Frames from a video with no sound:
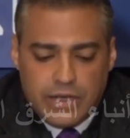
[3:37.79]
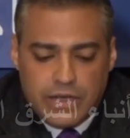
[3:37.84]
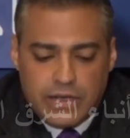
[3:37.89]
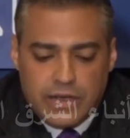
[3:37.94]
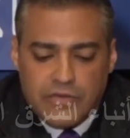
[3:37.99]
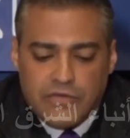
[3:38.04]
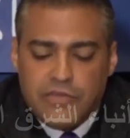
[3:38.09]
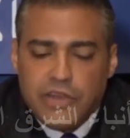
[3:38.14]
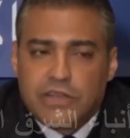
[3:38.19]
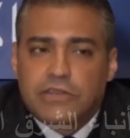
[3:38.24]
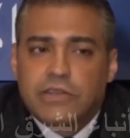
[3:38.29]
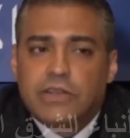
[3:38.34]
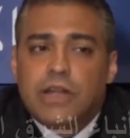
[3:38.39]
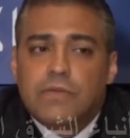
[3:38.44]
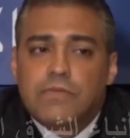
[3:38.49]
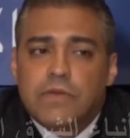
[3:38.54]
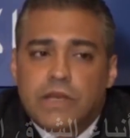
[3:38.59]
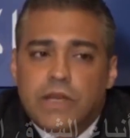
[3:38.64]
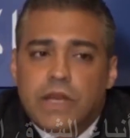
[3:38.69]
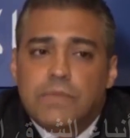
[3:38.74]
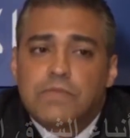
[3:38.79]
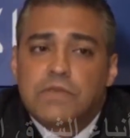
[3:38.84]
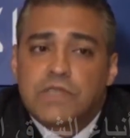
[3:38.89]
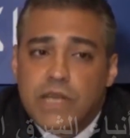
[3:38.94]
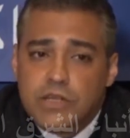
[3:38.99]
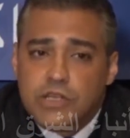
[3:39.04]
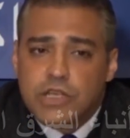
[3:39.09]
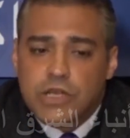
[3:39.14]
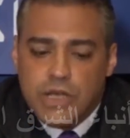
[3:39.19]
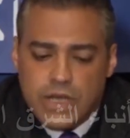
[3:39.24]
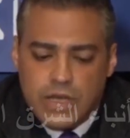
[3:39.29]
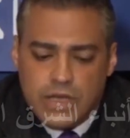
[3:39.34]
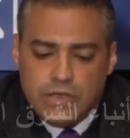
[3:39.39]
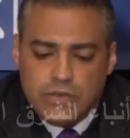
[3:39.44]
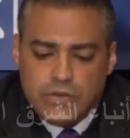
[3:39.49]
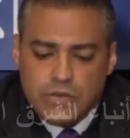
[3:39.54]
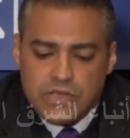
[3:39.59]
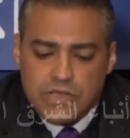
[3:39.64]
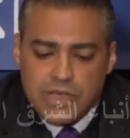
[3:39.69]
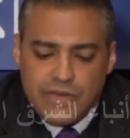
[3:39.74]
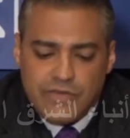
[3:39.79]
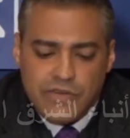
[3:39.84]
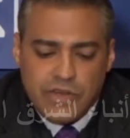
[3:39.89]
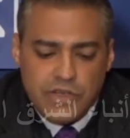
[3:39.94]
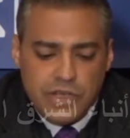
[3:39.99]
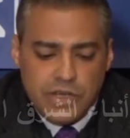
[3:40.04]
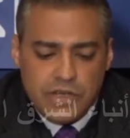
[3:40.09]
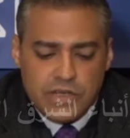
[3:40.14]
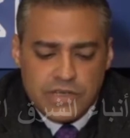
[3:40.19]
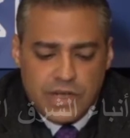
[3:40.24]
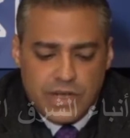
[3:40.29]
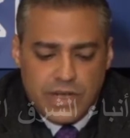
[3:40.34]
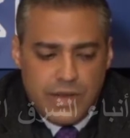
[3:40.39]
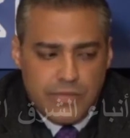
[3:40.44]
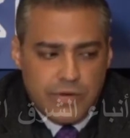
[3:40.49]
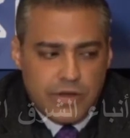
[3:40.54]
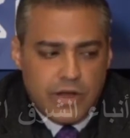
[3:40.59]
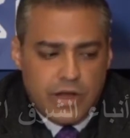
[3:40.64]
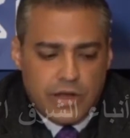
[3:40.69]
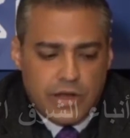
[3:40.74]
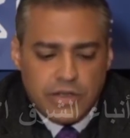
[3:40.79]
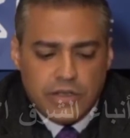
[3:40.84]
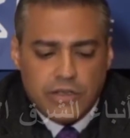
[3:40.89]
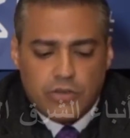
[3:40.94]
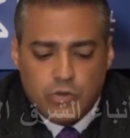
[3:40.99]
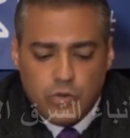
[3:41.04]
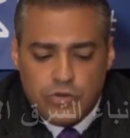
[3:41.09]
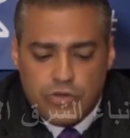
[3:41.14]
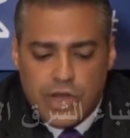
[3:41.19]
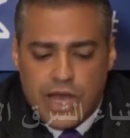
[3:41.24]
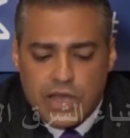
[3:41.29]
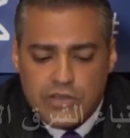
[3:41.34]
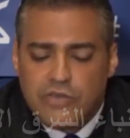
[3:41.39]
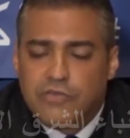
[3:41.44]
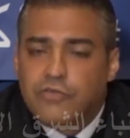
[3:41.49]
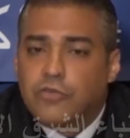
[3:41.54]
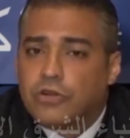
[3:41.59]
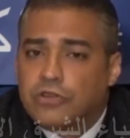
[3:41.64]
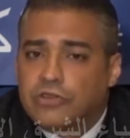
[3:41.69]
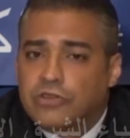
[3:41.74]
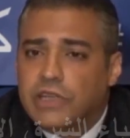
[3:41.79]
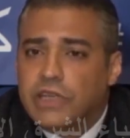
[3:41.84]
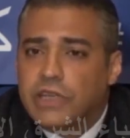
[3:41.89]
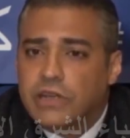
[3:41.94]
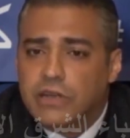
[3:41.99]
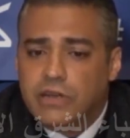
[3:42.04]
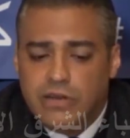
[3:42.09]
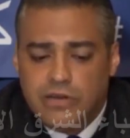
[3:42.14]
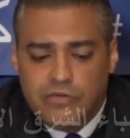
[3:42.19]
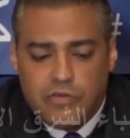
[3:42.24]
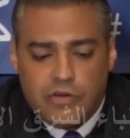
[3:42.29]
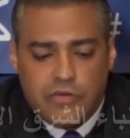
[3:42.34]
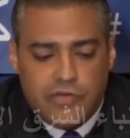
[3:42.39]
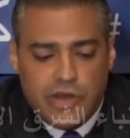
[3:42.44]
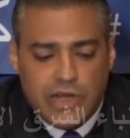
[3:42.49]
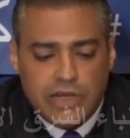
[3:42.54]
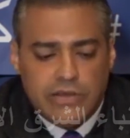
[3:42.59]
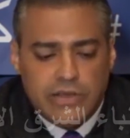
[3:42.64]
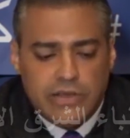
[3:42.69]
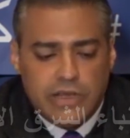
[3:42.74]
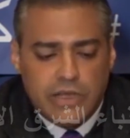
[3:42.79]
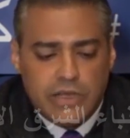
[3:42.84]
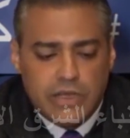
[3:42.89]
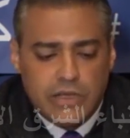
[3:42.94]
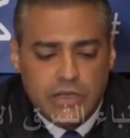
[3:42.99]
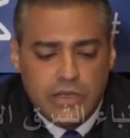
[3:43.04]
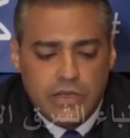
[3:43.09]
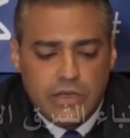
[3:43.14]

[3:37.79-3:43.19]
convicted in absentia to 7 years in Lebanon in 2014 for funding